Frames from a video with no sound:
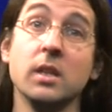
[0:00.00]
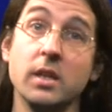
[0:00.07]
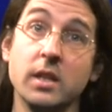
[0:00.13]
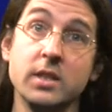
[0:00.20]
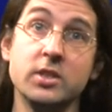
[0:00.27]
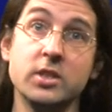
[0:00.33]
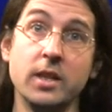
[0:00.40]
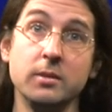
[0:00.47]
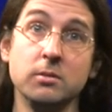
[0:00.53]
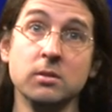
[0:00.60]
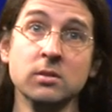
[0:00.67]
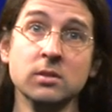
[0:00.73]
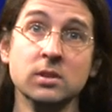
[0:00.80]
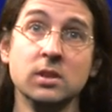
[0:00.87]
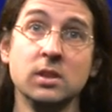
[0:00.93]
In
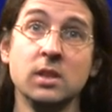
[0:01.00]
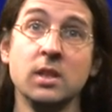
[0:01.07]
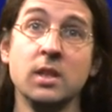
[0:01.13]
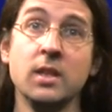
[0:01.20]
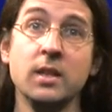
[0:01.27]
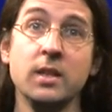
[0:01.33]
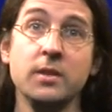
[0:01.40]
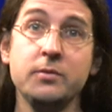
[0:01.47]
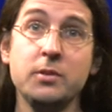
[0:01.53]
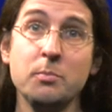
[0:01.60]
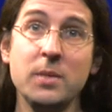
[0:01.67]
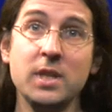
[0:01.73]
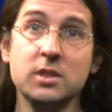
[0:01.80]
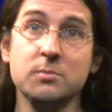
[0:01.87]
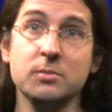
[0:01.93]
general, if the
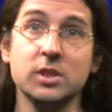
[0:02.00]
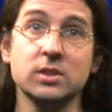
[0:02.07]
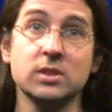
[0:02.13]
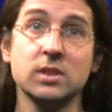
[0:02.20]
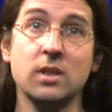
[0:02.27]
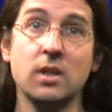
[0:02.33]
measurements